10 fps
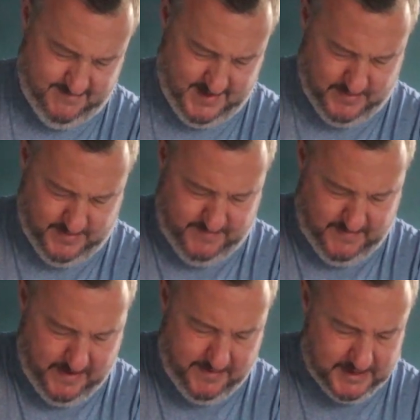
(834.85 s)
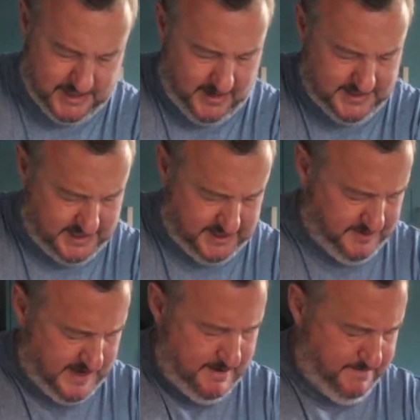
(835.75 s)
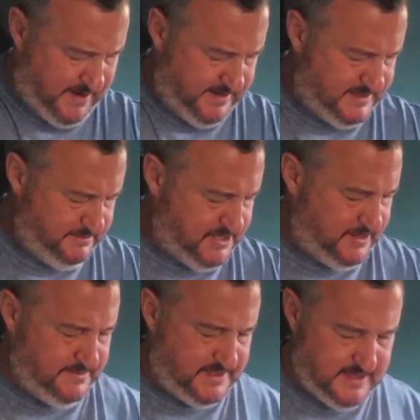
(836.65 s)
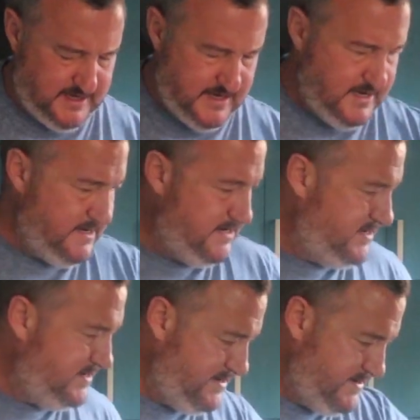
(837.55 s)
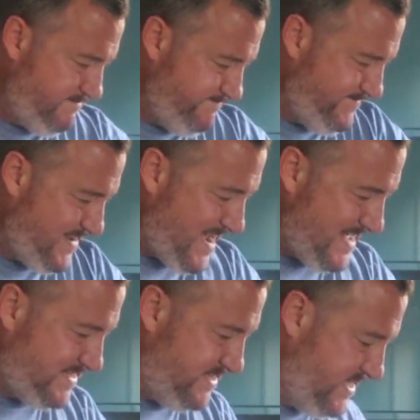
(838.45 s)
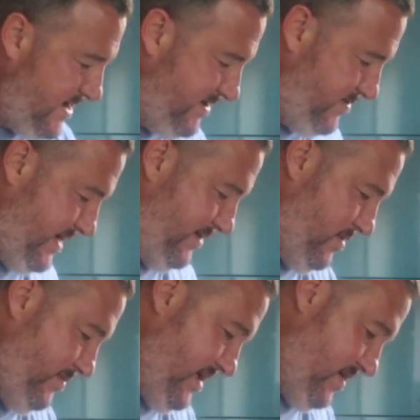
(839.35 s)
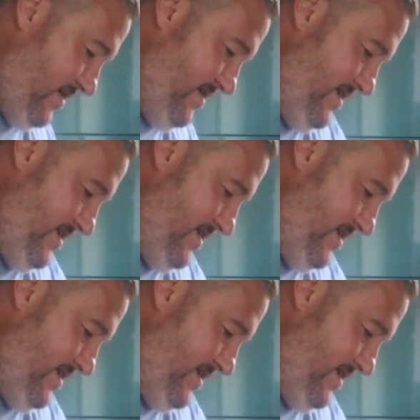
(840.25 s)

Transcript: I would very much like to do that, but sometimes this is the only way. What have we got?